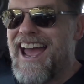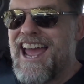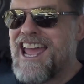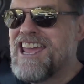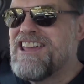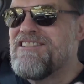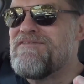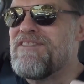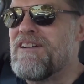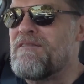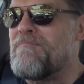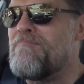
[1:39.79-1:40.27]

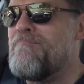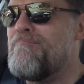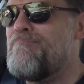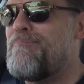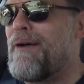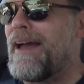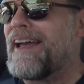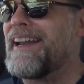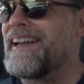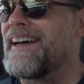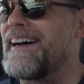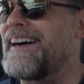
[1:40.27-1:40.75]
Even
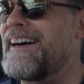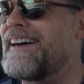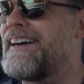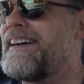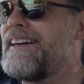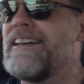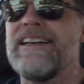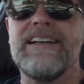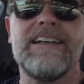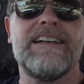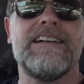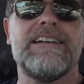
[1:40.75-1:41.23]
better.
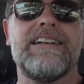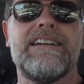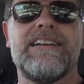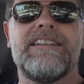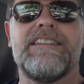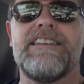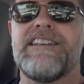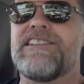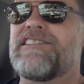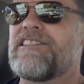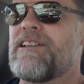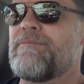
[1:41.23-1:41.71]

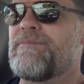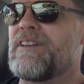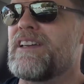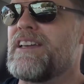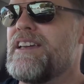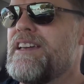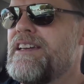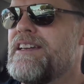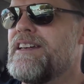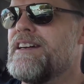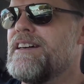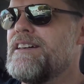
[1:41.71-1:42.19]
There's something
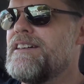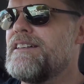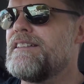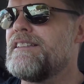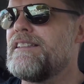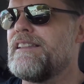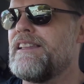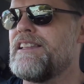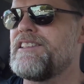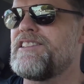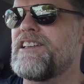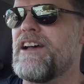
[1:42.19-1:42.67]
here.
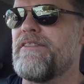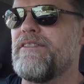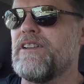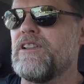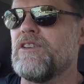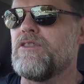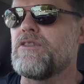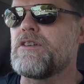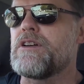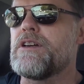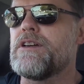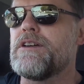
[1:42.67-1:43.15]
Let's have a
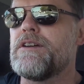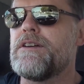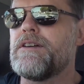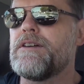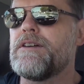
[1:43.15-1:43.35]
look.